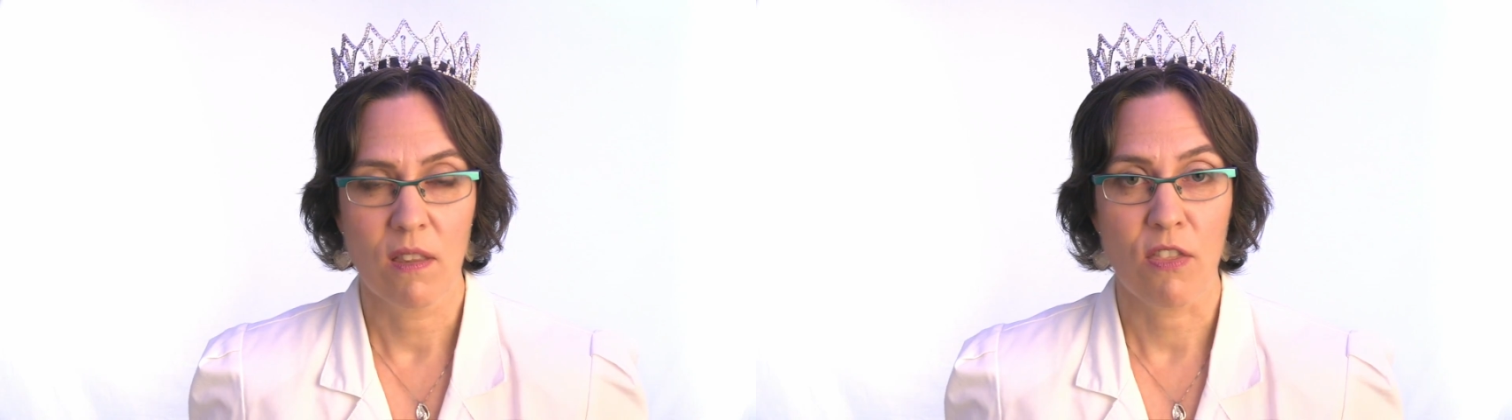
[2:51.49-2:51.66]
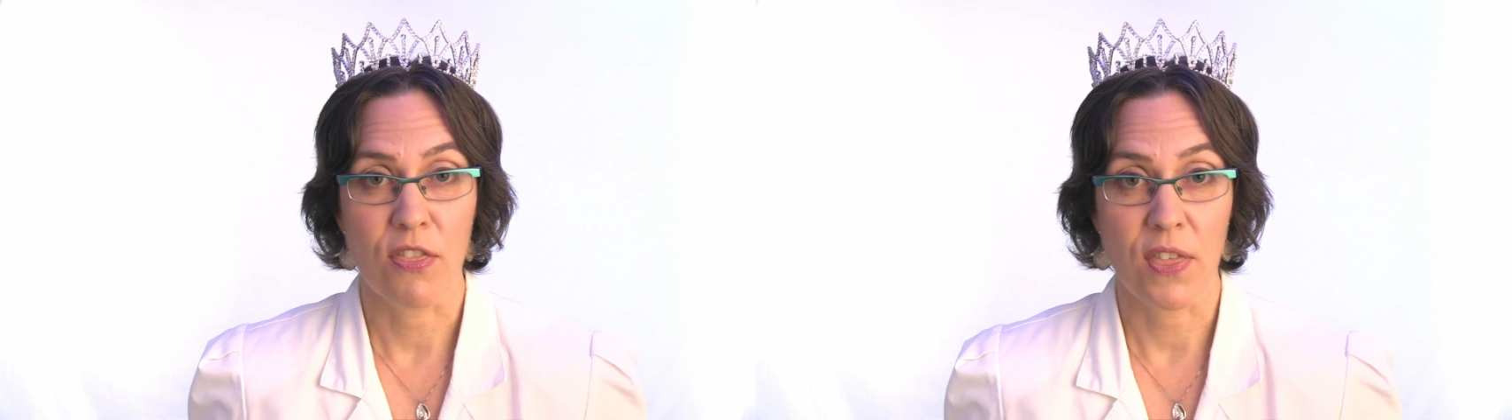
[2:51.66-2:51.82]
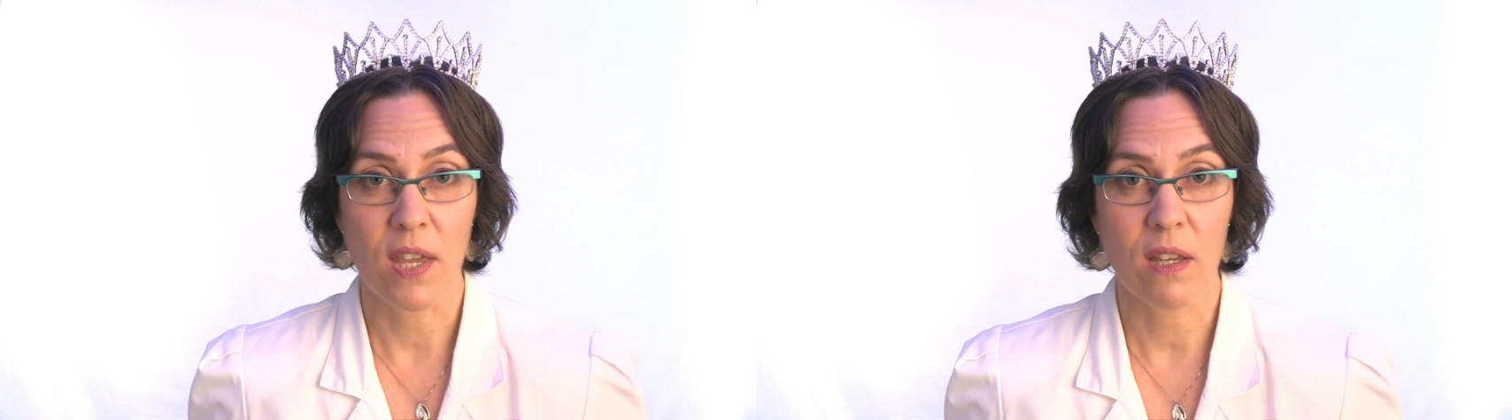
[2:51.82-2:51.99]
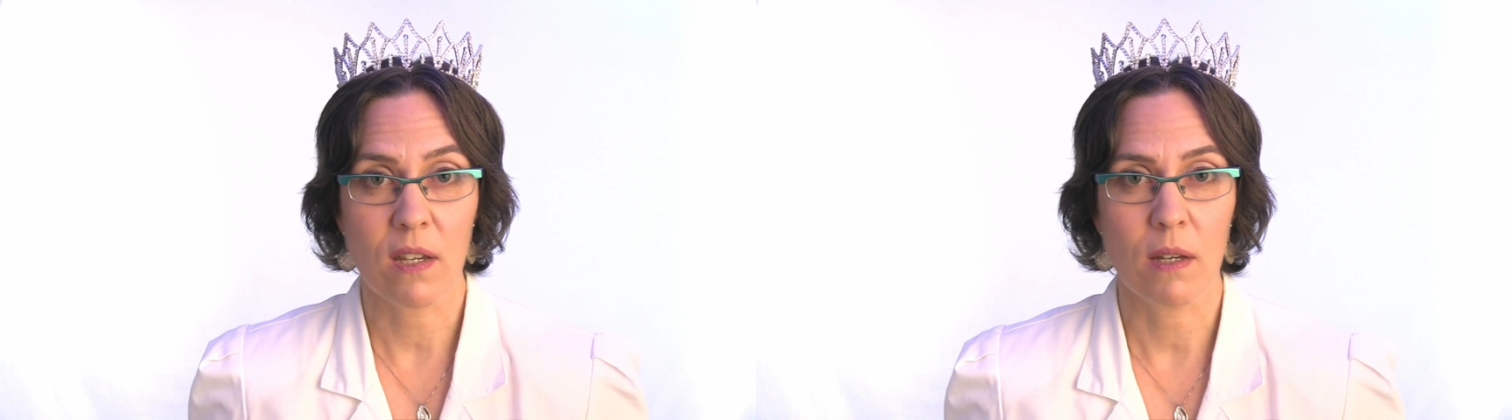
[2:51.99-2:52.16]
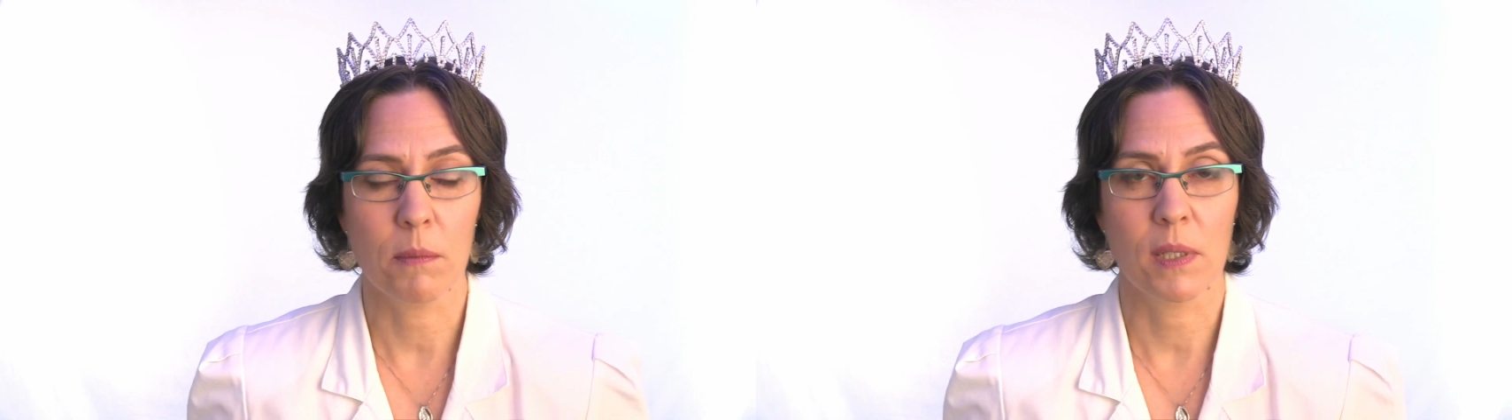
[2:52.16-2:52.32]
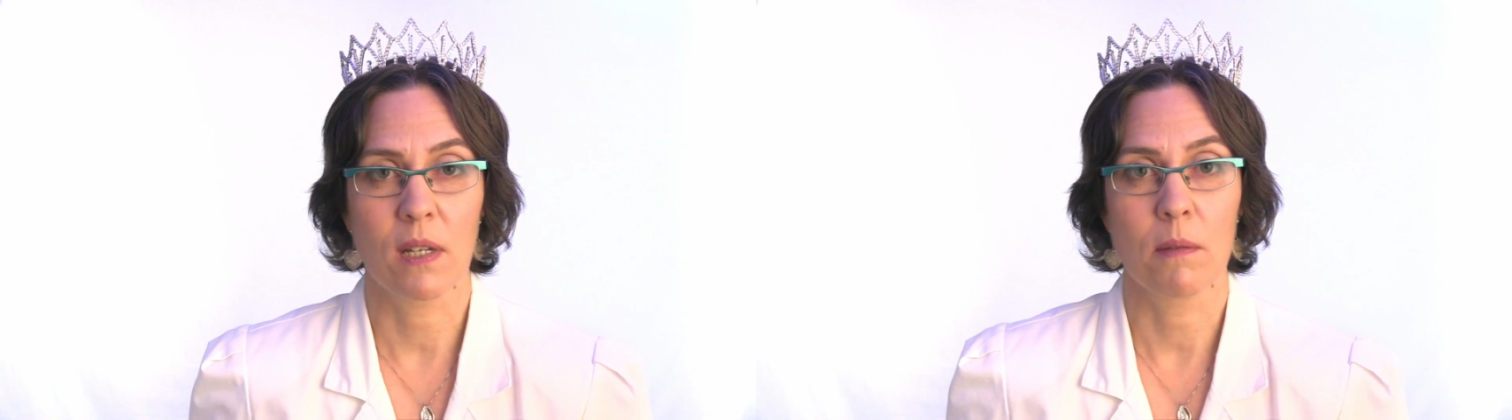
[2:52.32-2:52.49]
thing
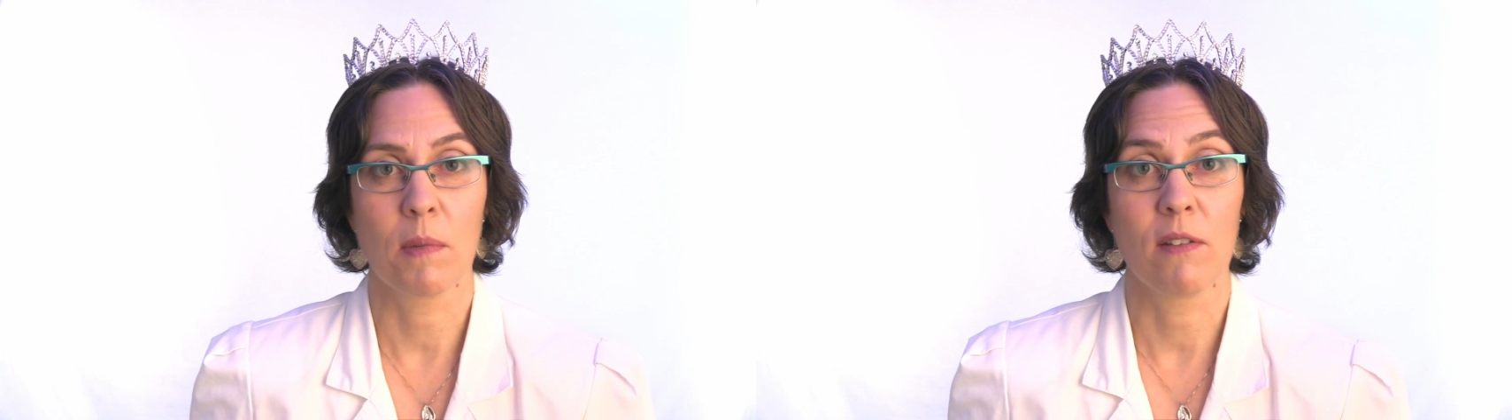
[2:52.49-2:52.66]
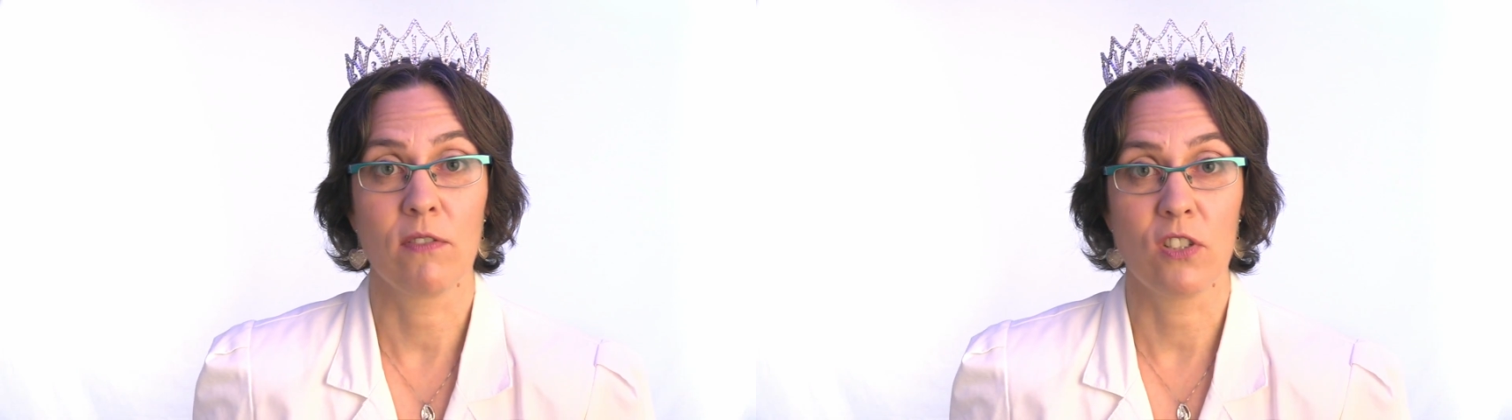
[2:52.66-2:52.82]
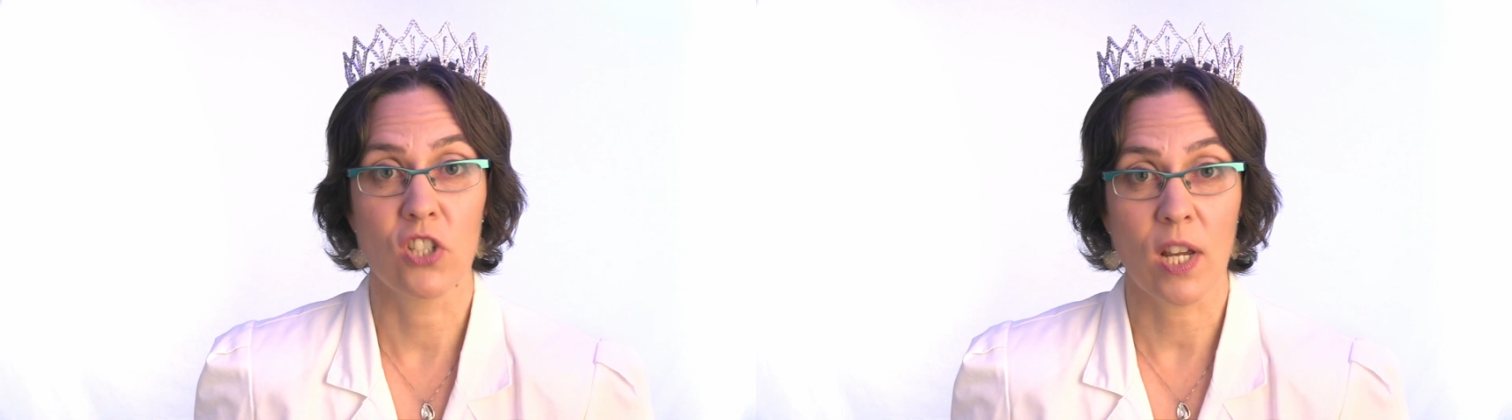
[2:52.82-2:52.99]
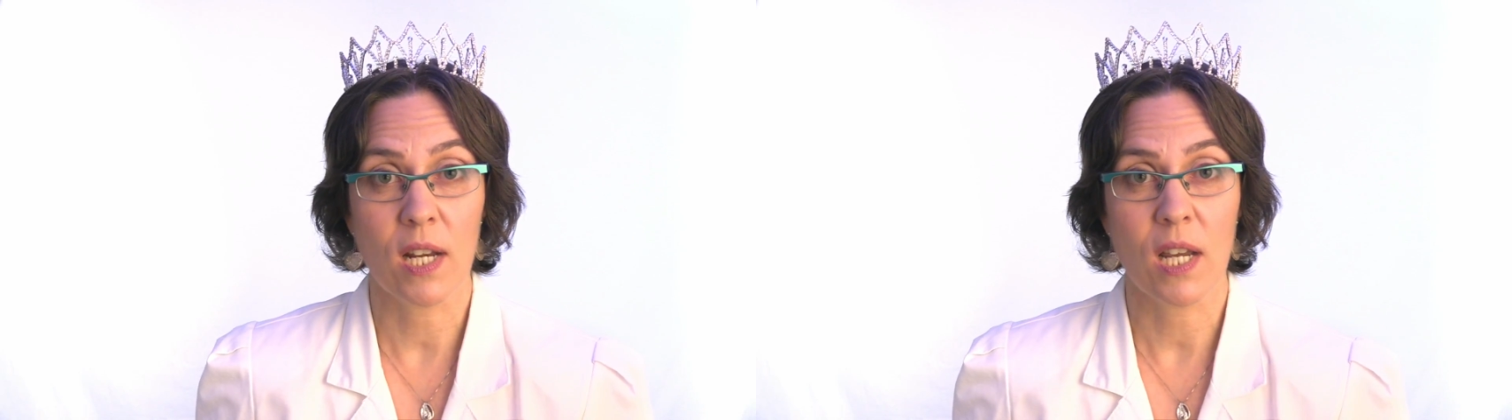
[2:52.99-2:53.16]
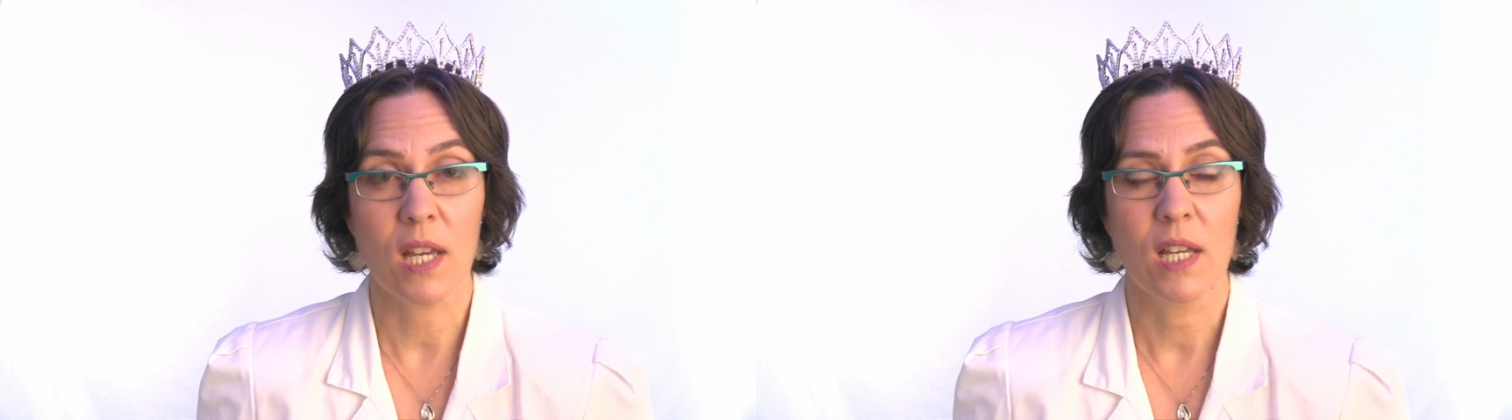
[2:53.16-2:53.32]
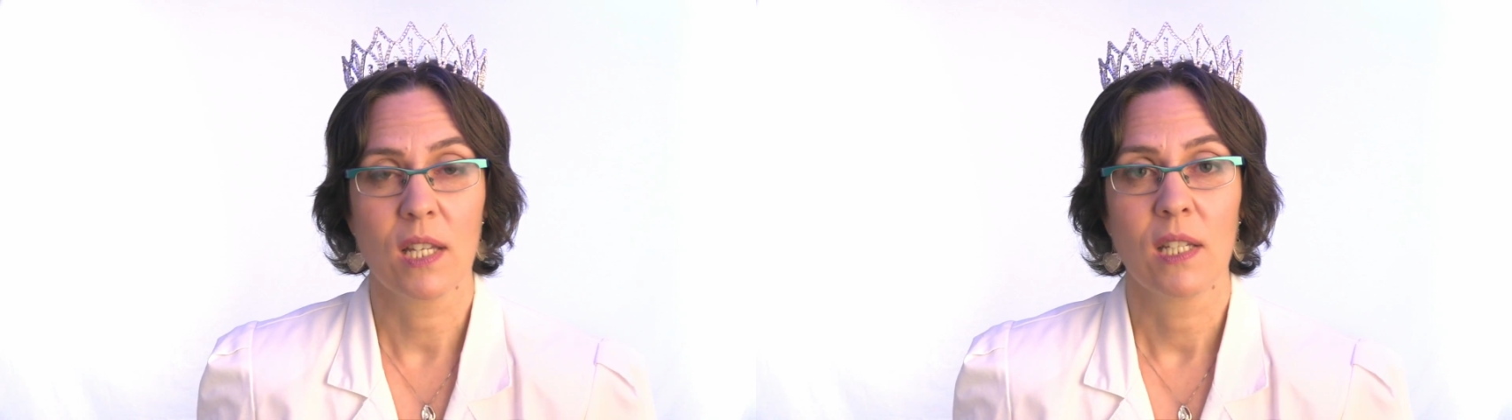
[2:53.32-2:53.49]
coming out of my
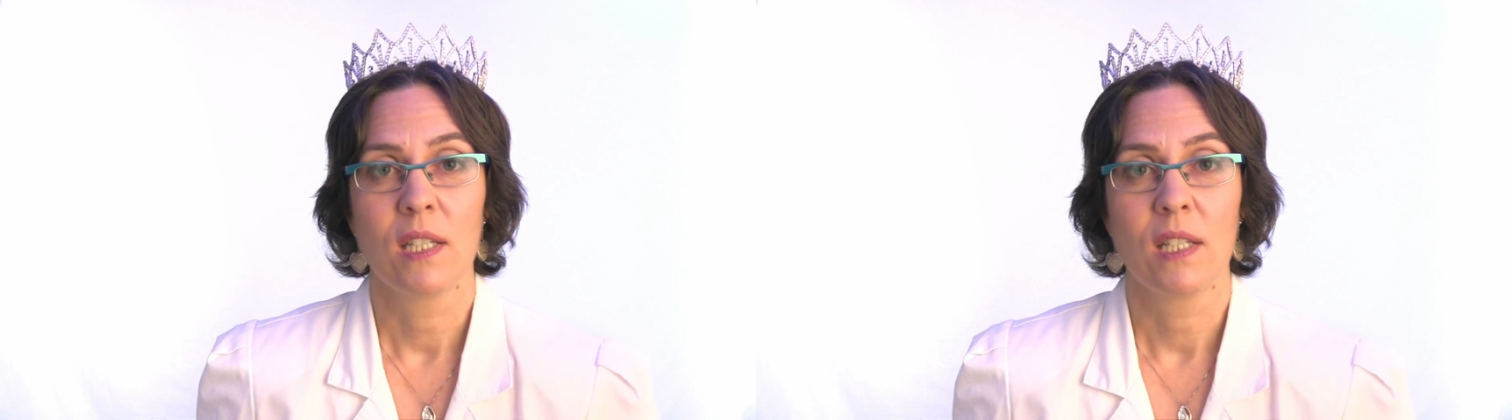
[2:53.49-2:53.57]
vagina?